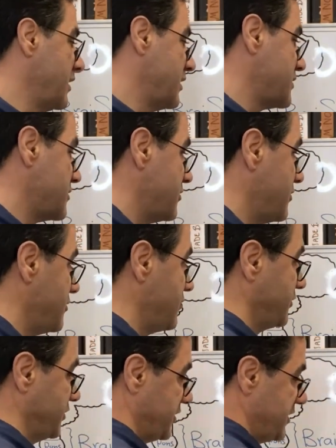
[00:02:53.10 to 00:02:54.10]
So
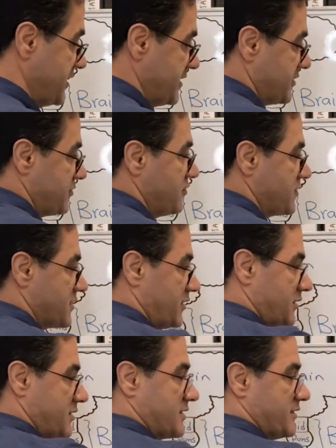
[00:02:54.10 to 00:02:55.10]
these two
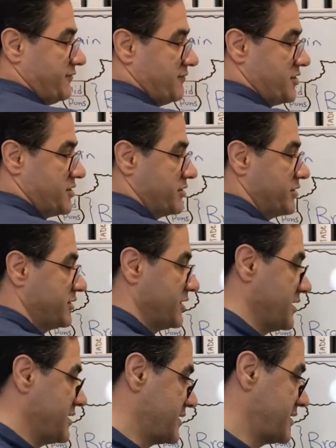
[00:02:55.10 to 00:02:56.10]
sulcus and fissure, they
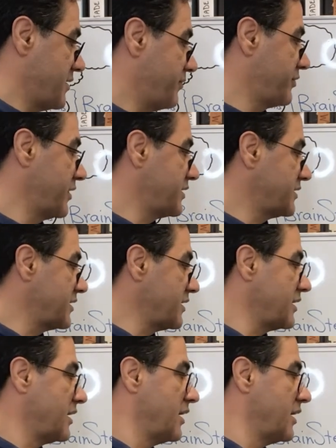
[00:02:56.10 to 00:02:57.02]
separate the